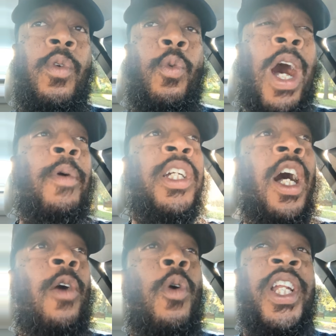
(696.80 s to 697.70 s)
Why would
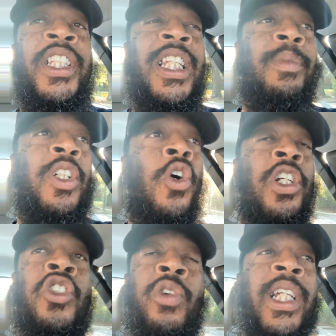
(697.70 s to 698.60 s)
God want his sheep to go
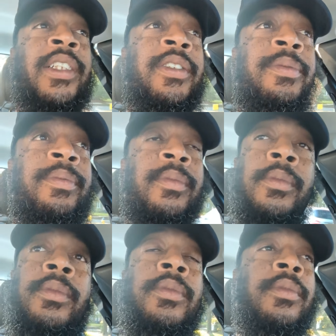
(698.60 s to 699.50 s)
astray?
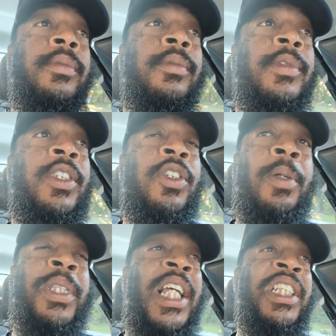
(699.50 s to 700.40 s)
So
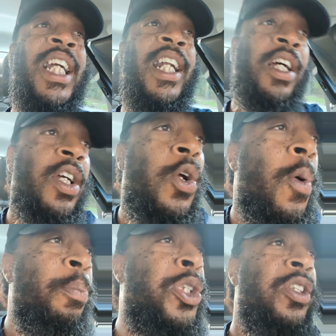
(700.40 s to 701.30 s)
sometimes you got to
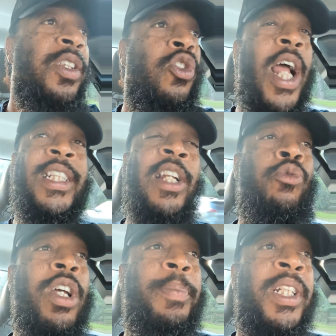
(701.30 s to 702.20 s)
crack that
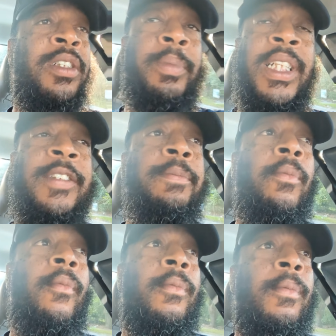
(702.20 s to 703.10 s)
whip a little bit.
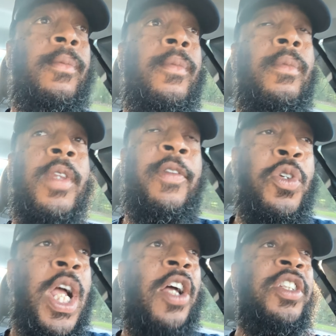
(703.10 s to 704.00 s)
If
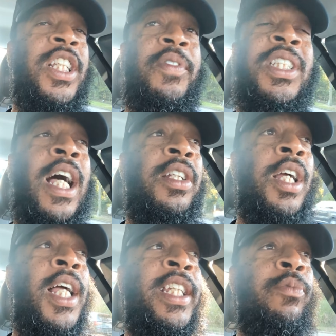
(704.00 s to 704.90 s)
you call yourself a child of
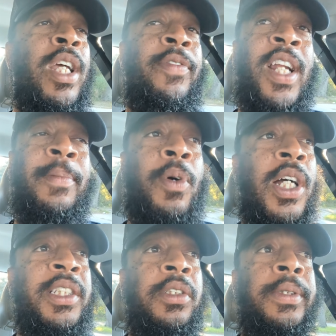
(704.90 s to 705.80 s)
God, get ready for that
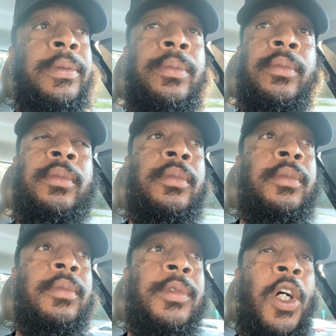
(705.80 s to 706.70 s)
part too.
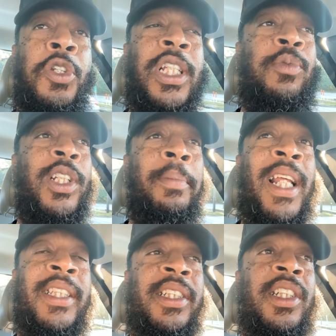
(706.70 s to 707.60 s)
Or oh, you just want the
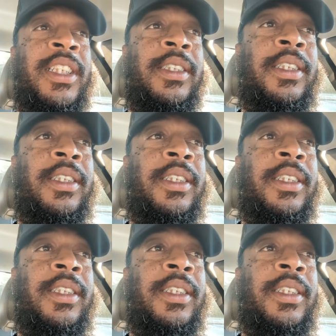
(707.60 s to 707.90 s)
blessings, huh?